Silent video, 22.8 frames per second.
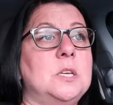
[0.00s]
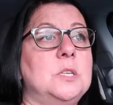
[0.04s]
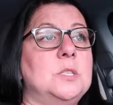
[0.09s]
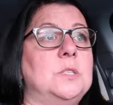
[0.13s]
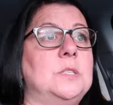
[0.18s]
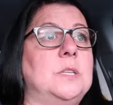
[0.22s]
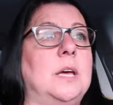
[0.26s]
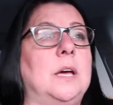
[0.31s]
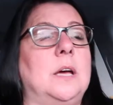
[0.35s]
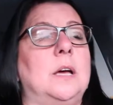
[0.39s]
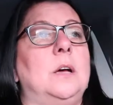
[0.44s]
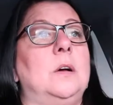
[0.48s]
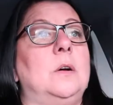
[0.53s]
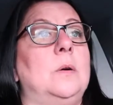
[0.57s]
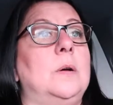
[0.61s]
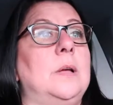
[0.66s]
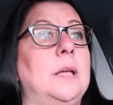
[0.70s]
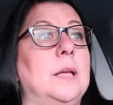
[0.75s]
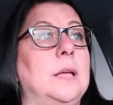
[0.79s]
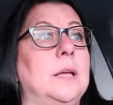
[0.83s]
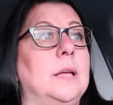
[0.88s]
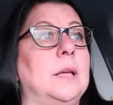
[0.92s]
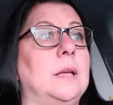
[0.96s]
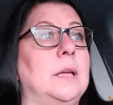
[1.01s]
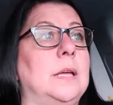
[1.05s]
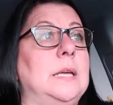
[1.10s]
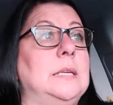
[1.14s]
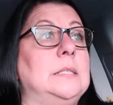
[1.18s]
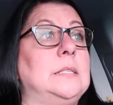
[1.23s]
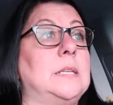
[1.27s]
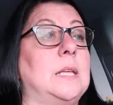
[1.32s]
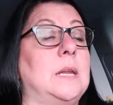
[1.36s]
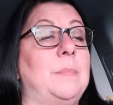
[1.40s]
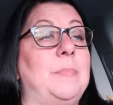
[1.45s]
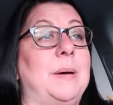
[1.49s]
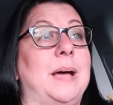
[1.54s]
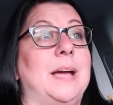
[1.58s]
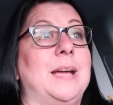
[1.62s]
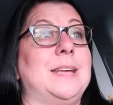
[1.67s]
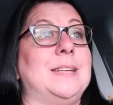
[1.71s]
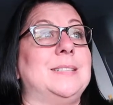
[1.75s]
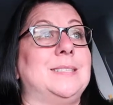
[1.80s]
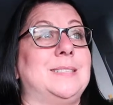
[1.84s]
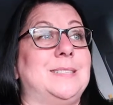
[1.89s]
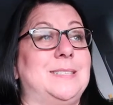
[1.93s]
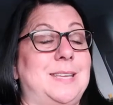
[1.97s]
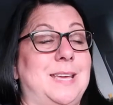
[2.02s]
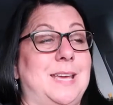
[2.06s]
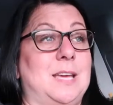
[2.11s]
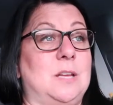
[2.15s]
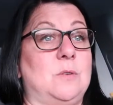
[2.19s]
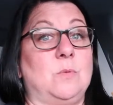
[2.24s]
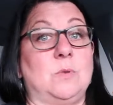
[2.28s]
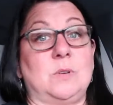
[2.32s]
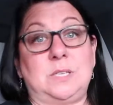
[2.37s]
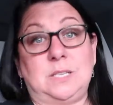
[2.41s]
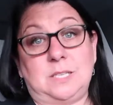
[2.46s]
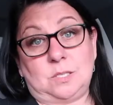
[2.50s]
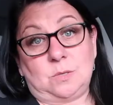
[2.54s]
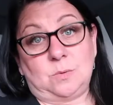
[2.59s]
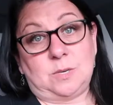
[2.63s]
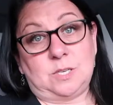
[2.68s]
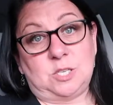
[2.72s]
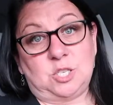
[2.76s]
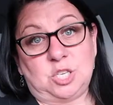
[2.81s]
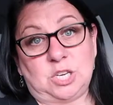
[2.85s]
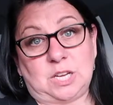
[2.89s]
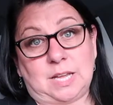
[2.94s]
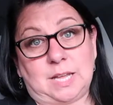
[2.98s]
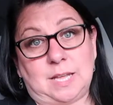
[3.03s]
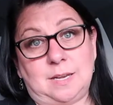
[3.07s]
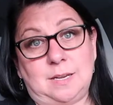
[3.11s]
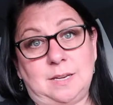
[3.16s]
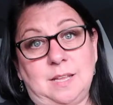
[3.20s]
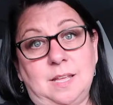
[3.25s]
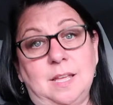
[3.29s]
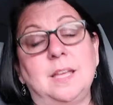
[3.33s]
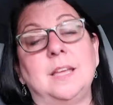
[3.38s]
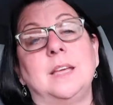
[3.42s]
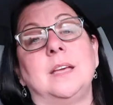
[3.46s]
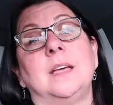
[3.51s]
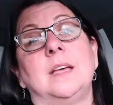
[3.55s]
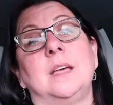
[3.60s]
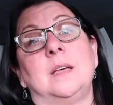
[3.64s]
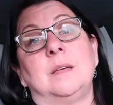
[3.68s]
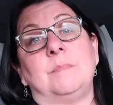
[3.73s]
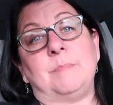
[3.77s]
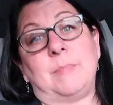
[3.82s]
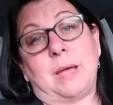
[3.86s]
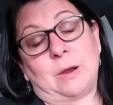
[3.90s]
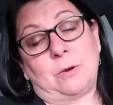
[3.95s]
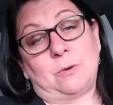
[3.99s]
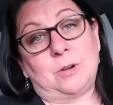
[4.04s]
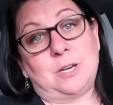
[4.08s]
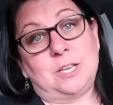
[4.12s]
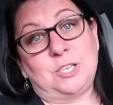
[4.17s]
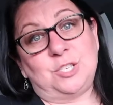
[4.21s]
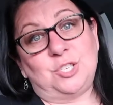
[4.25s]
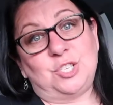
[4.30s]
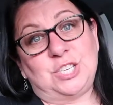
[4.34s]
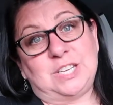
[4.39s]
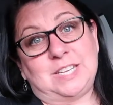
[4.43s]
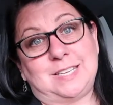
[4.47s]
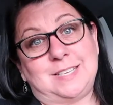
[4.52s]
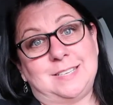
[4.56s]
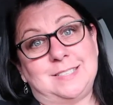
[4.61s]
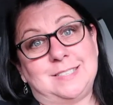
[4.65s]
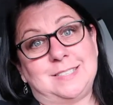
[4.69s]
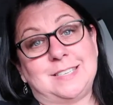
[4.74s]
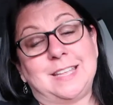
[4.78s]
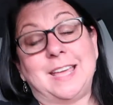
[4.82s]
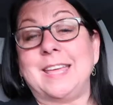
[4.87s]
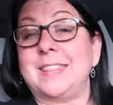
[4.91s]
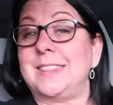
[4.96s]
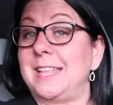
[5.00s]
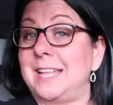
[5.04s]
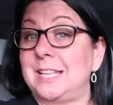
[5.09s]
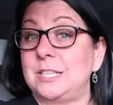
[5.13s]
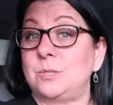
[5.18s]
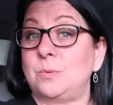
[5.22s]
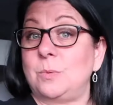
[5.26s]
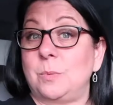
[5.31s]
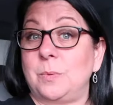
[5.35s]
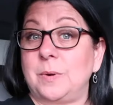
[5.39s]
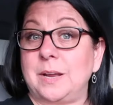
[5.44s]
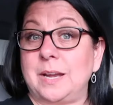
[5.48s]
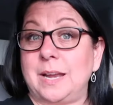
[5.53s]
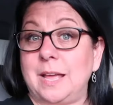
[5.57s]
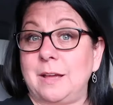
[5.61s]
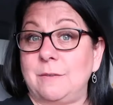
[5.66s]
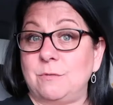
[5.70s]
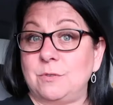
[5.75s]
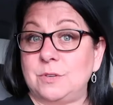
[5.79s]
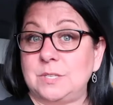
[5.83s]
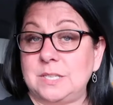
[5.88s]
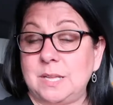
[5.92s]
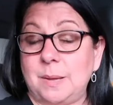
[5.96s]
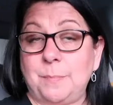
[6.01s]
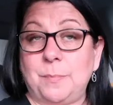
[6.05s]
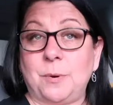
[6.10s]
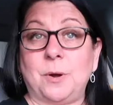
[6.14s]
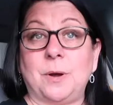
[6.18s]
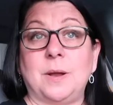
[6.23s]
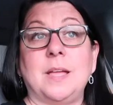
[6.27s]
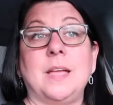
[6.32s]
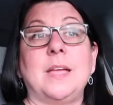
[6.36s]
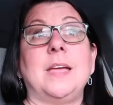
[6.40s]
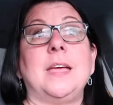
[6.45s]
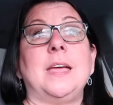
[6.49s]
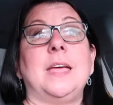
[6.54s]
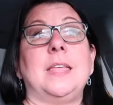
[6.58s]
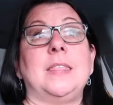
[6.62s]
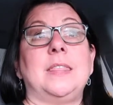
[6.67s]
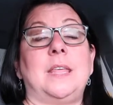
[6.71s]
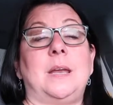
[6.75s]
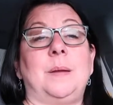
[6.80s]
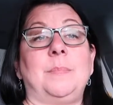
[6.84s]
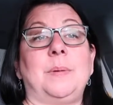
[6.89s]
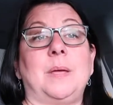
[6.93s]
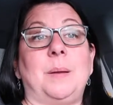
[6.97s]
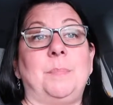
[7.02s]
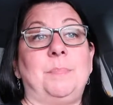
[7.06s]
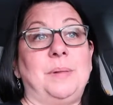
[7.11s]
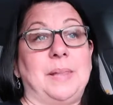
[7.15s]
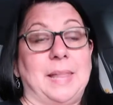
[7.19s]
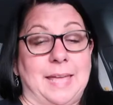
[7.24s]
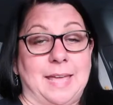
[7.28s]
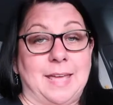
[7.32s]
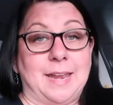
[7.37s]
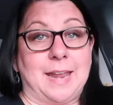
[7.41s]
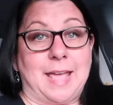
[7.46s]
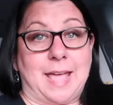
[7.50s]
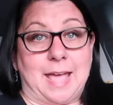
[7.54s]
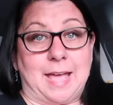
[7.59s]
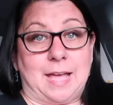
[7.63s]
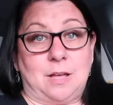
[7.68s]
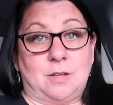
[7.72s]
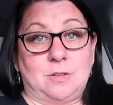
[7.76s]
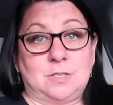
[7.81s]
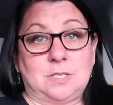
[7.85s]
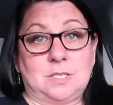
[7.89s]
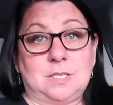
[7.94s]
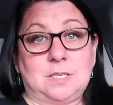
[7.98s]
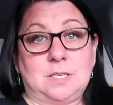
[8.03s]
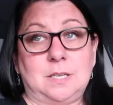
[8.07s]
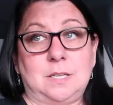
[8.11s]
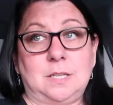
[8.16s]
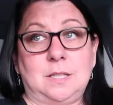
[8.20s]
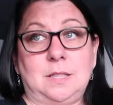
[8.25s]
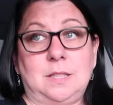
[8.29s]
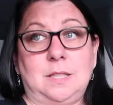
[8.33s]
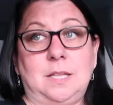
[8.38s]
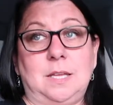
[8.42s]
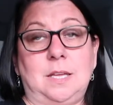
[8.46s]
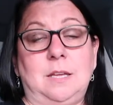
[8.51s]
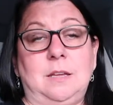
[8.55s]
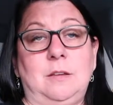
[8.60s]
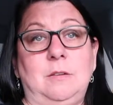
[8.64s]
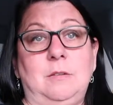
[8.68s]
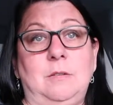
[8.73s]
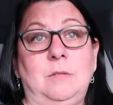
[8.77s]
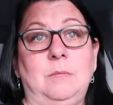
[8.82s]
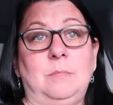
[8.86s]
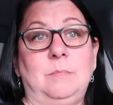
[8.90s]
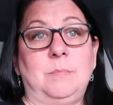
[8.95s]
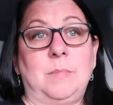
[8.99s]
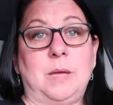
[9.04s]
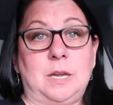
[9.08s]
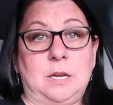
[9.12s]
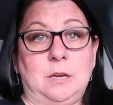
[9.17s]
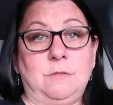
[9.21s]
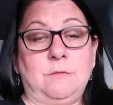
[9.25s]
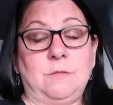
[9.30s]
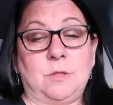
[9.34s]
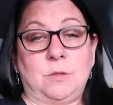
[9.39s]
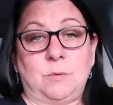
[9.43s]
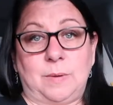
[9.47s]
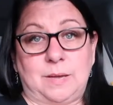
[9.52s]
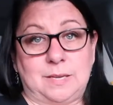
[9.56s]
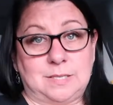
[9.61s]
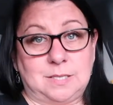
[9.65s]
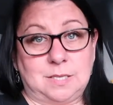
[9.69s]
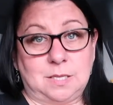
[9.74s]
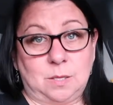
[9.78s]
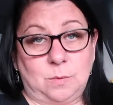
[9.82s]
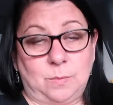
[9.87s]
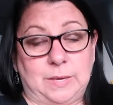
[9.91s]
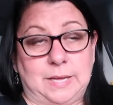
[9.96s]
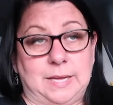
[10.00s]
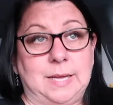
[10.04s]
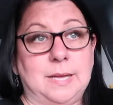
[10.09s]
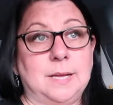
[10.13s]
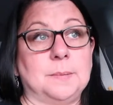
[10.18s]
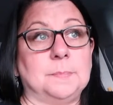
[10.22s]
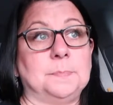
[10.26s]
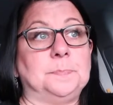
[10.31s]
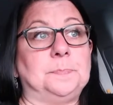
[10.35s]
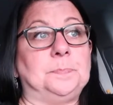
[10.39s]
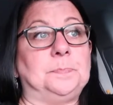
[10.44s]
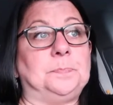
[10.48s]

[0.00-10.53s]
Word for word: So he's going to buy instead rotisserie chicken, macaroni and cheese, and that's what we're going to have for supper. Then I'm going to plan out the menu for the rest of the week.